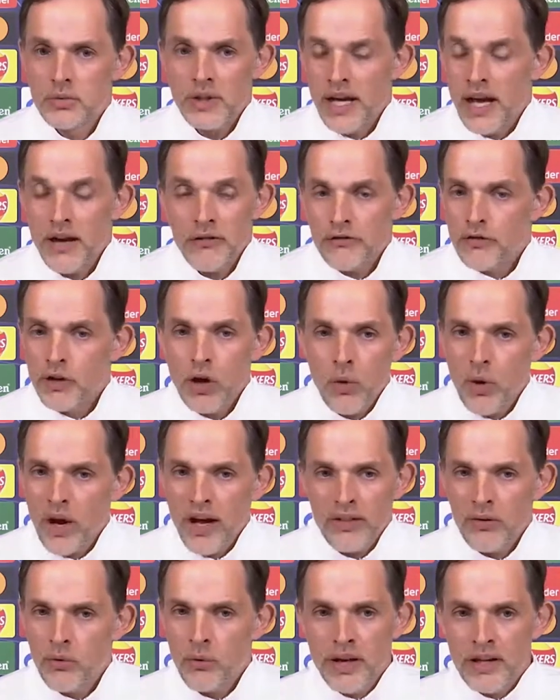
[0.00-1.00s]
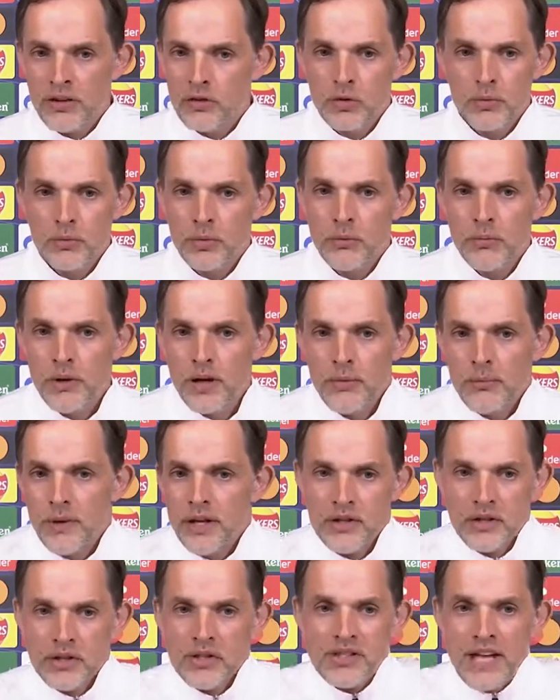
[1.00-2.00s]
We have no other way to prepare
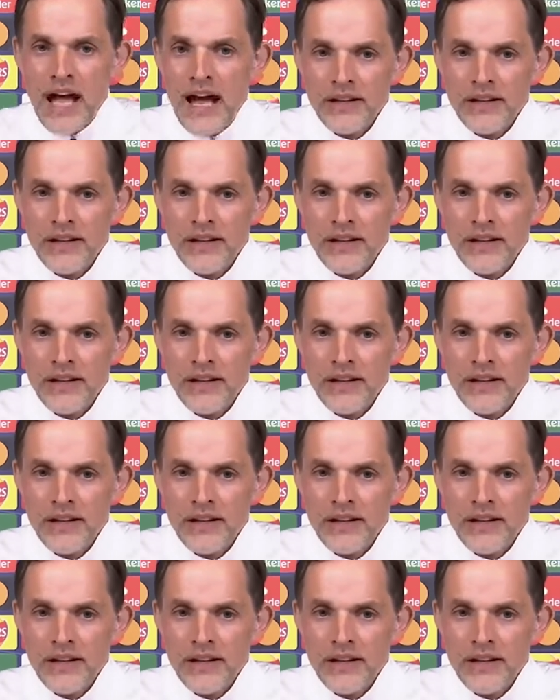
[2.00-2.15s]
matches.